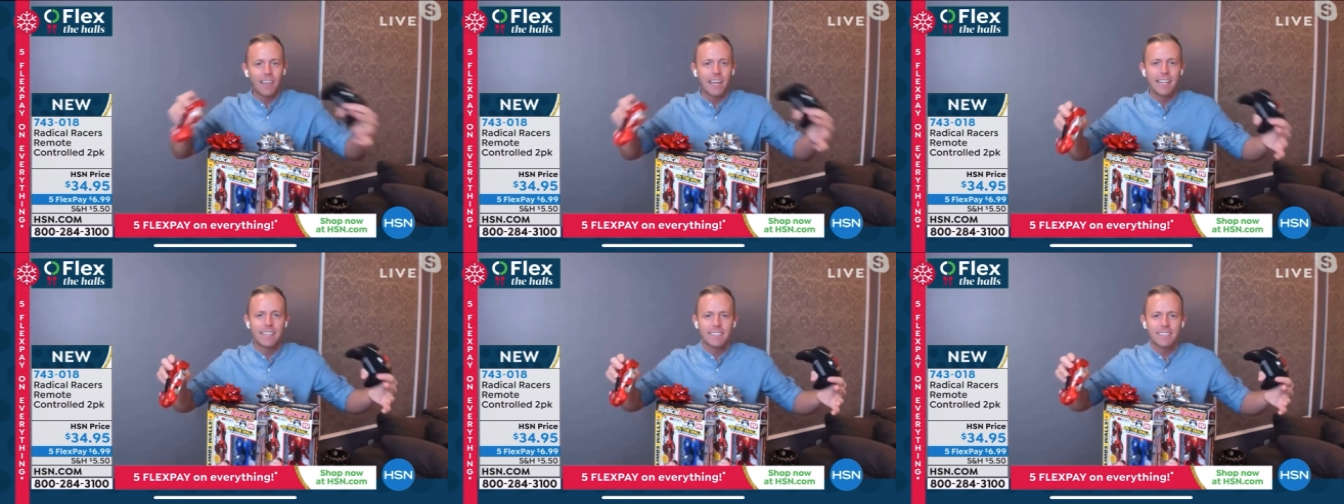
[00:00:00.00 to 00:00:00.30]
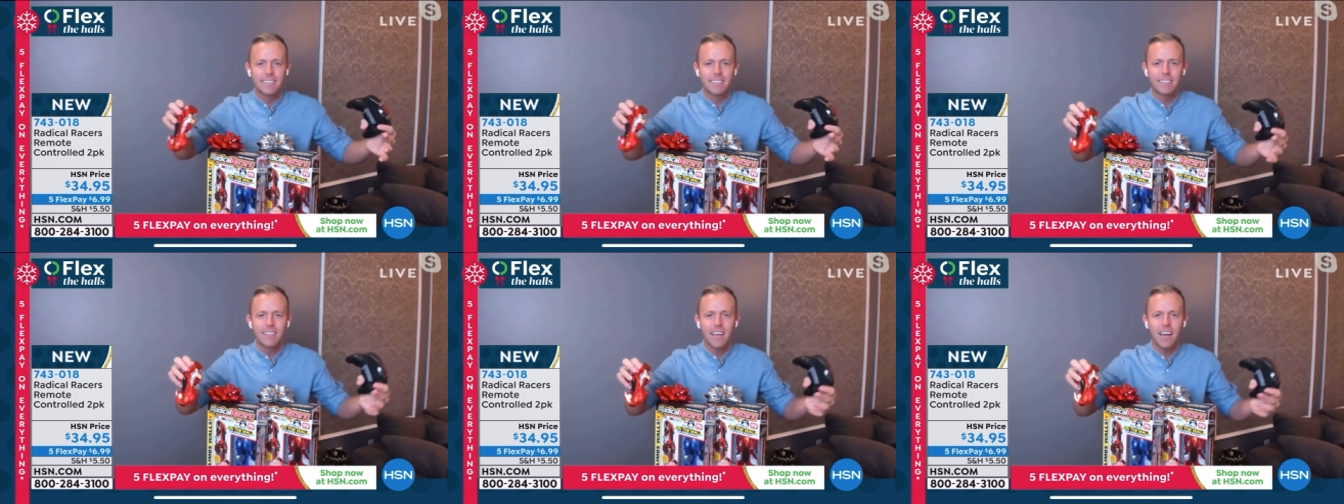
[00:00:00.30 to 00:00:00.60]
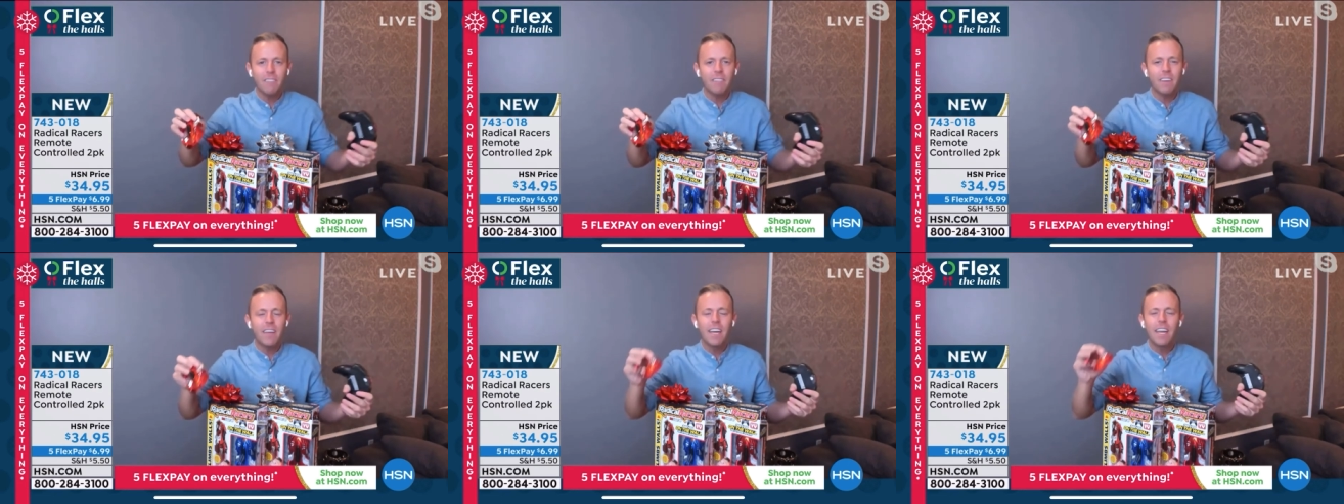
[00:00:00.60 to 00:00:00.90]
lights and
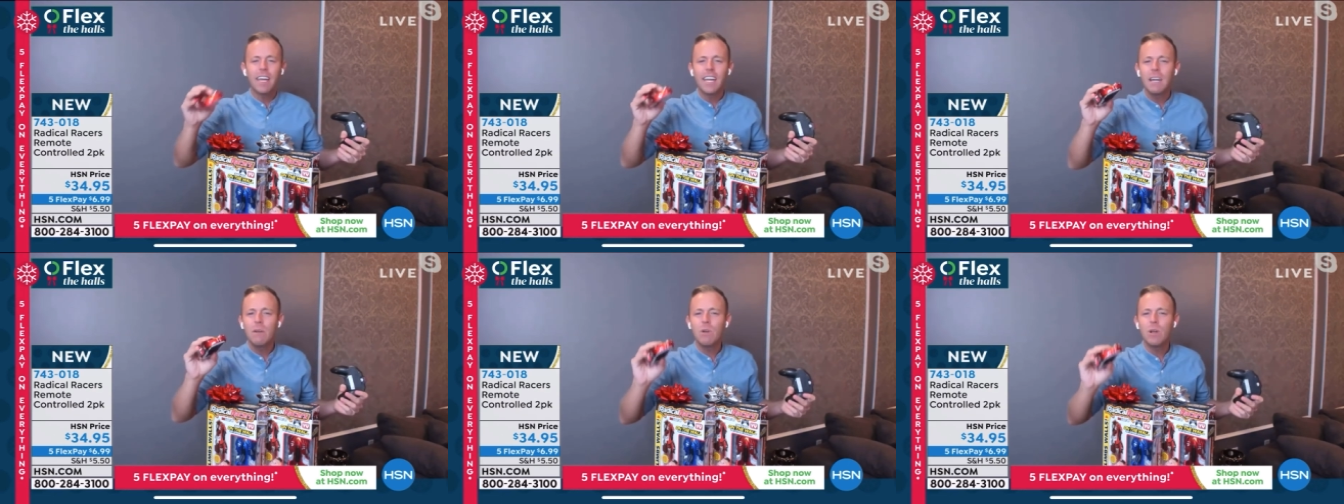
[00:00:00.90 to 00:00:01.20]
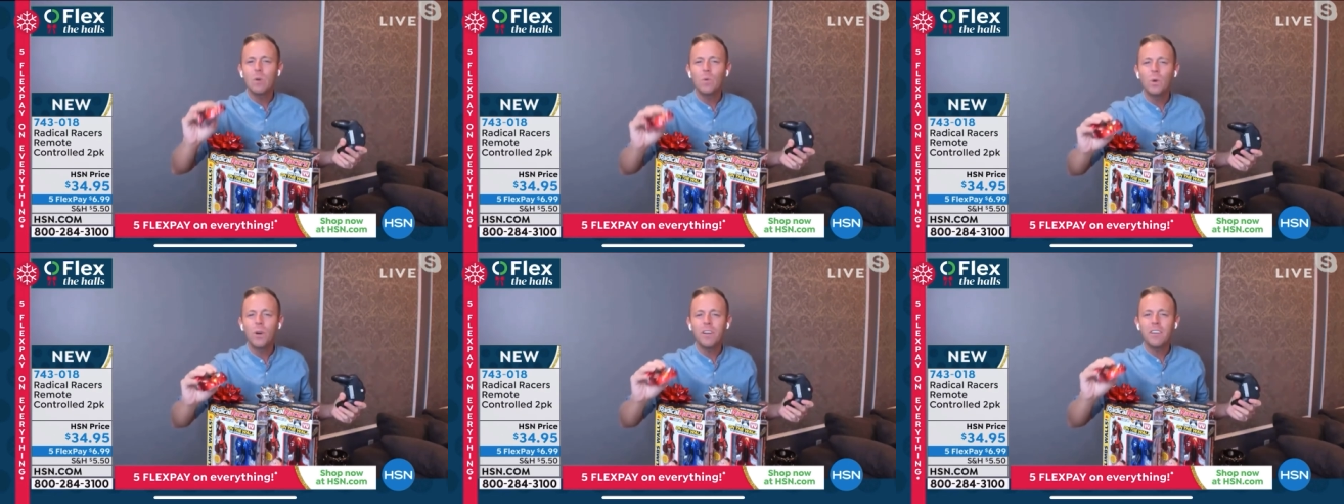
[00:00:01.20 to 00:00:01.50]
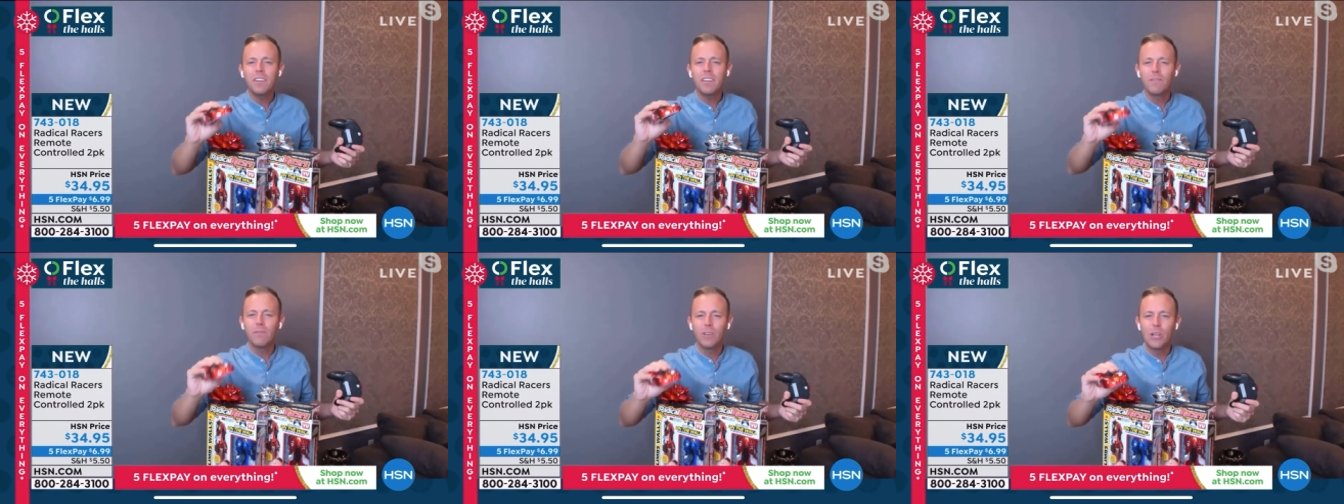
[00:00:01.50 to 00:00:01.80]
stuff, and we
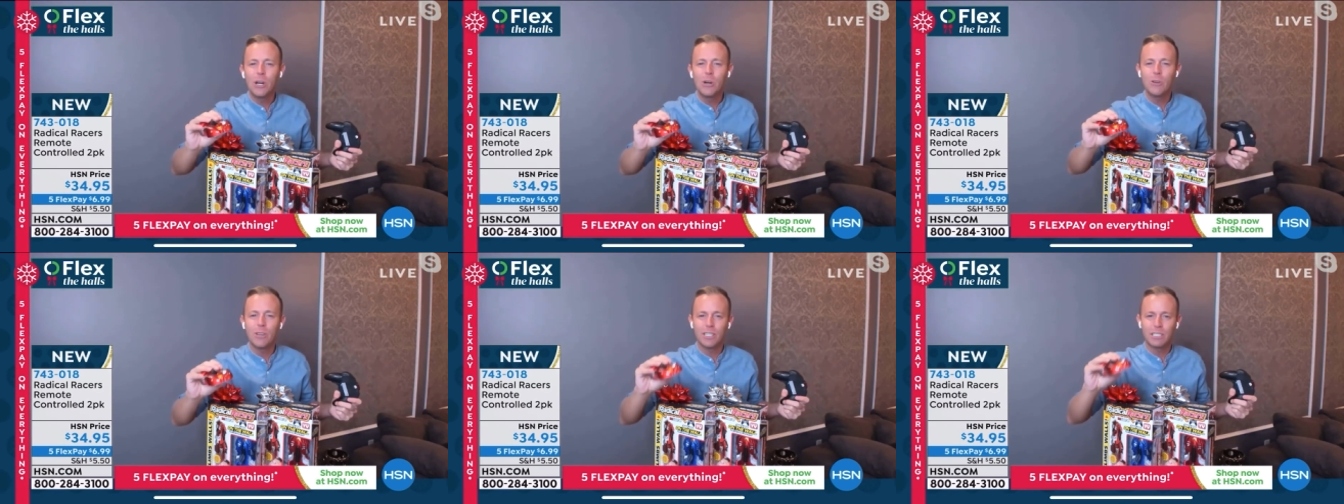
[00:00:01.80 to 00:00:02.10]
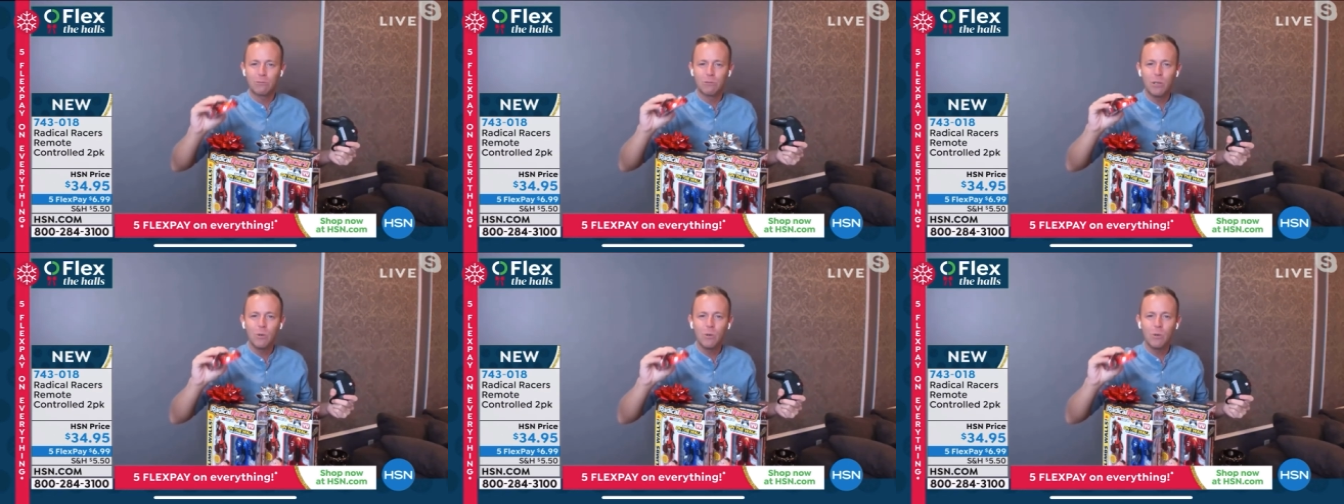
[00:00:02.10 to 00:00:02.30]
wouldn't have noticed.